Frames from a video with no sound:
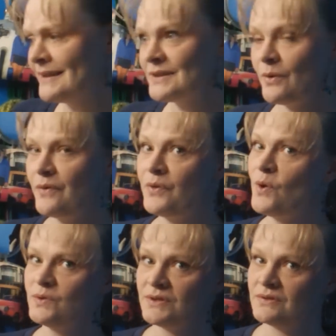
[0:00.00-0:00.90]
So
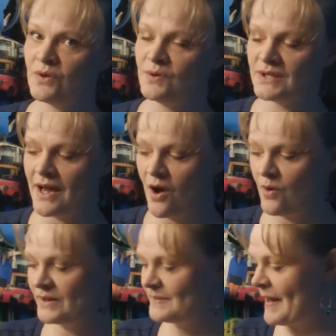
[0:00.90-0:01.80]
those I
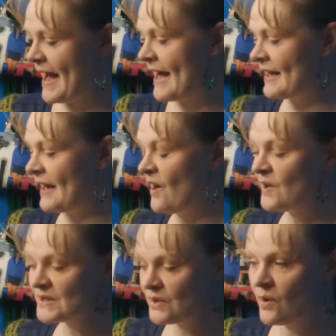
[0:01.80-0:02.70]
always pack. I
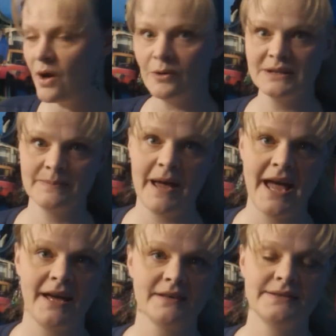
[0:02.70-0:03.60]
also always
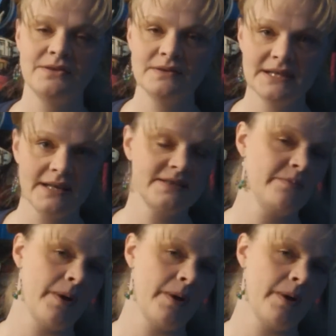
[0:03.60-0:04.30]
pack two sets of